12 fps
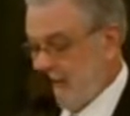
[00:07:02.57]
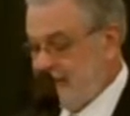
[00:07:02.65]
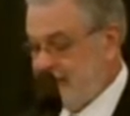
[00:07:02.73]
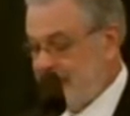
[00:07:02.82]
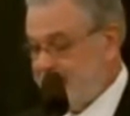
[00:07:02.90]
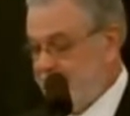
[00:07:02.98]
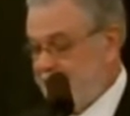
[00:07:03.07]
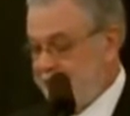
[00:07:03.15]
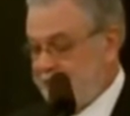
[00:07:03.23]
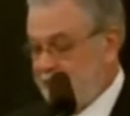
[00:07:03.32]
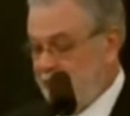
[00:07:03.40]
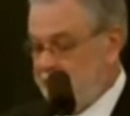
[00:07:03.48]
They're
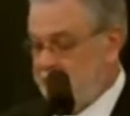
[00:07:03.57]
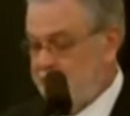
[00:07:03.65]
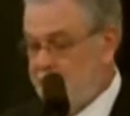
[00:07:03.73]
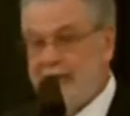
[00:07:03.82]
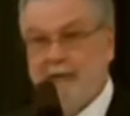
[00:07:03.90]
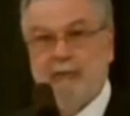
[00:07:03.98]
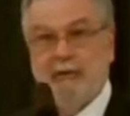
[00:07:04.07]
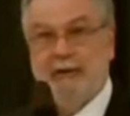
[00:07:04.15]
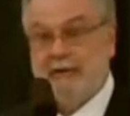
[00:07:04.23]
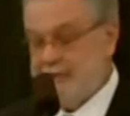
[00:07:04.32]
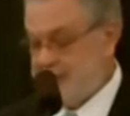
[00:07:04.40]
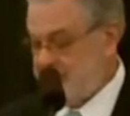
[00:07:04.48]
accepting of cultural and
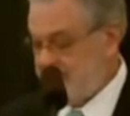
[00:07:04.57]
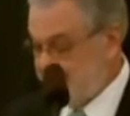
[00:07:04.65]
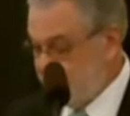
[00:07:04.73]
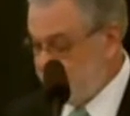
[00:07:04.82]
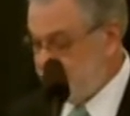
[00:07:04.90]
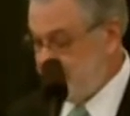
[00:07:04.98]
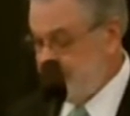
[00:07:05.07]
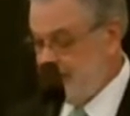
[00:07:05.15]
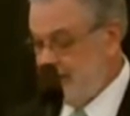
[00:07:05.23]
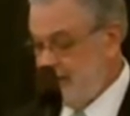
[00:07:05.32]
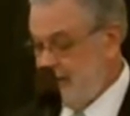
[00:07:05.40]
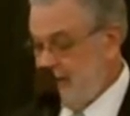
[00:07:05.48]
religious
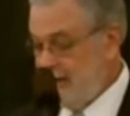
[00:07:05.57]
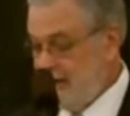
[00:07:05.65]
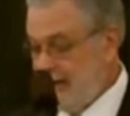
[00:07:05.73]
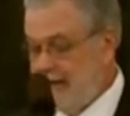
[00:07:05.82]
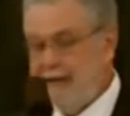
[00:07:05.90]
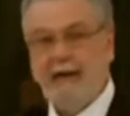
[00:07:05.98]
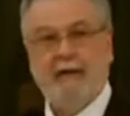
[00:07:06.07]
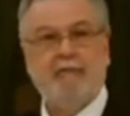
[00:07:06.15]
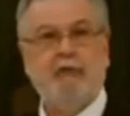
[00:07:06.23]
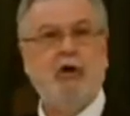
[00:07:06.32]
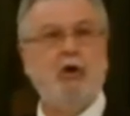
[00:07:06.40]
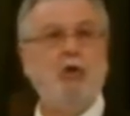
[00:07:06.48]
diversity, and they
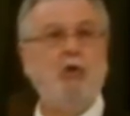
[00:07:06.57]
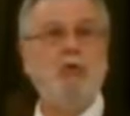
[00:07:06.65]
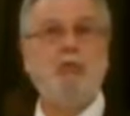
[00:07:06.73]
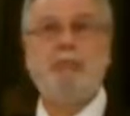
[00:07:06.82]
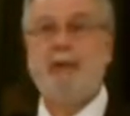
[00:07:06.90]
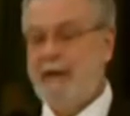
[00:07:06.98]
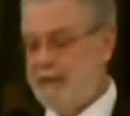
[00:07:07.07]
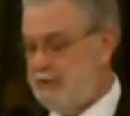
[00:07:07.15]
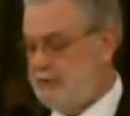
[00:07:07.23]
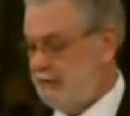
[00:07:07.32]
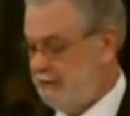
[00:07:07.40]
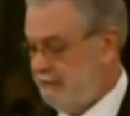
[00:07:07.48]
have no
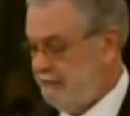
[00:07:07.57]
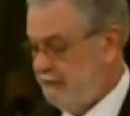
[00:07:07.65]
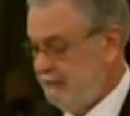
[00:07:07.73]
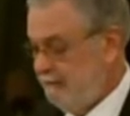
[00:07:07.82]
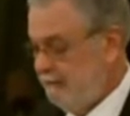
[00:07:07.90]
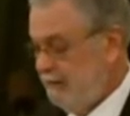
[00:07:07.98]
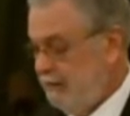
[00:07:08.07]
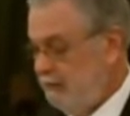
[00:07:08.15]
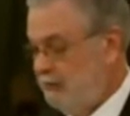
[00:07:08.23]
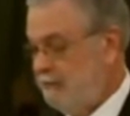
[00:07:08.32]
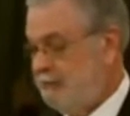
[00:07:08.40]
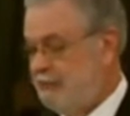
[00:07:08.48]
patience
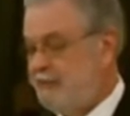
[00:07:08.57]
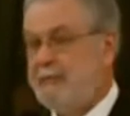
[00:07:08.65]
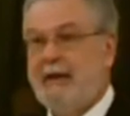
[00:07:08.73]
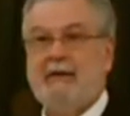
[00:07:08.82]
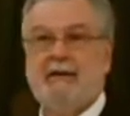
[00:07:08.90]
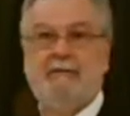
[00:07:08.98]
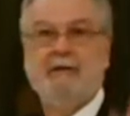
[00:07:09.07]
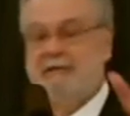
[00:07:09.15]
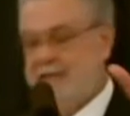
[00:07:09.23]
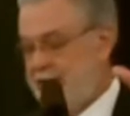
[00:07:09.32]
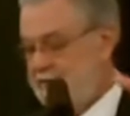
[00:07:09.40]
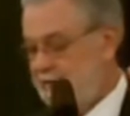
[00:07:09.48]
with a perspective
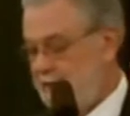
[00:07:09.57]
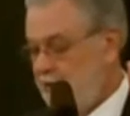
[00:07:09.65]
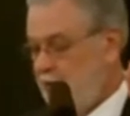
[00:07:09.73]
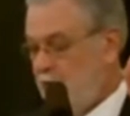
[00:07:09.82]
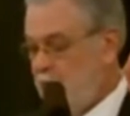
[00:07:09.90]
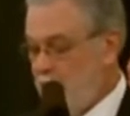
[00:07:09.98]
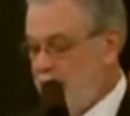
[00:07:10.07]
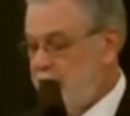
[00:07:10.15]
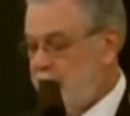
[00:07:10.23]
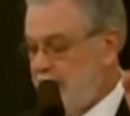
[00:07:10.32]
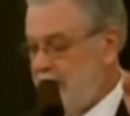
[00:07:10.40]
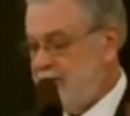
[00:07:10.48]
that says
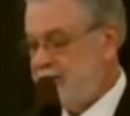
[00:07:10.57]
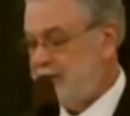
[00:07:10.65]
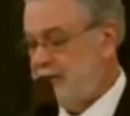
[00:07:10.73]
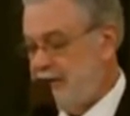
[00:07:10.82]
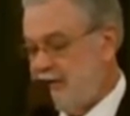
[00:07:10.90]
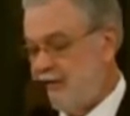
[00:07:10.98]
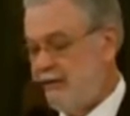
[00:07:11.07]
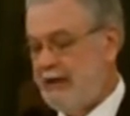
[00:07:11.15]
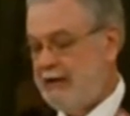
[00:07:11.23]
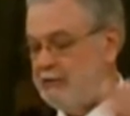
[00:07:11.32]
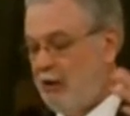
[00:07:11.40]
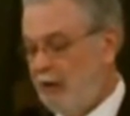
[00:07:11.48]
one religious
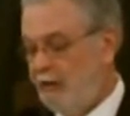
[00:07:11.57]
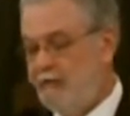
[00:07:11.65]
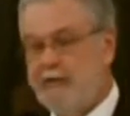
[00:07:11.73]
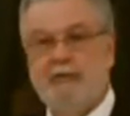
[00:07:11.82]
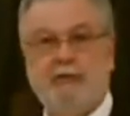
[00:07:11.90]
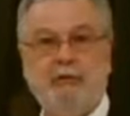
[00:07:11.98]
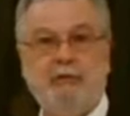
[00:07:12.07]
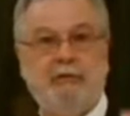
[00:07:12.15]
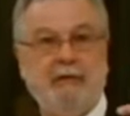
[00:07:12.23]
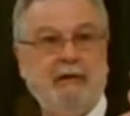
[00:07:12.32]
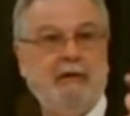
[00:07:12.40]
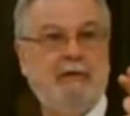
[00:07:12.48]
tradition has all of the
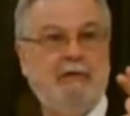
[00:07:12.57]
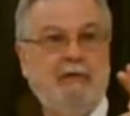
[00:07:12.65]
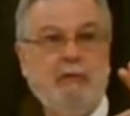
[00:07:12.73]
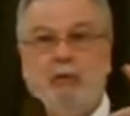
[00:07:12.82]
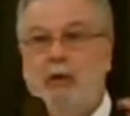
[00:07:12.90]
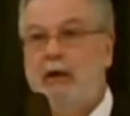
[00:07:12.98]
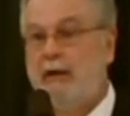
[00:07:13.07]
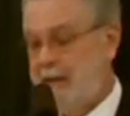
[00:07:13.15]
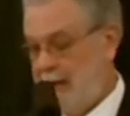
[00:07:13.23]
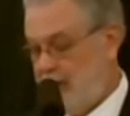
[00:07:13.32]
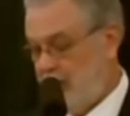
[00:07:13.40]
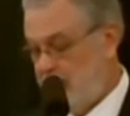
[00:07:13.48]
truth and is the
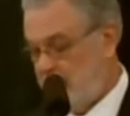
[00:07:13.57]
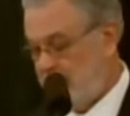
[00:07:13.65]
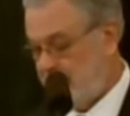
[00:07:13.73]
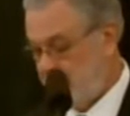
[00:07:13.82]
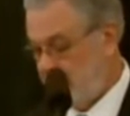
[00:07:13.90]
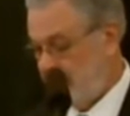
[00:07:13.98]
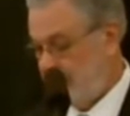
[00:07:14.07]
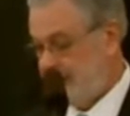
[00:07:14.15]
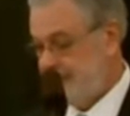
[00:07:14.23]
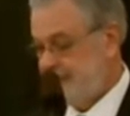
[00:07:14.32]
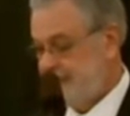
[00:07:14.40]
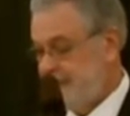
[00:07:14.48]
one and only
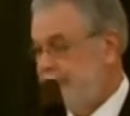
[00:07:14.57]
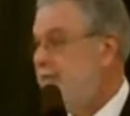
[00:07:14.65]
way.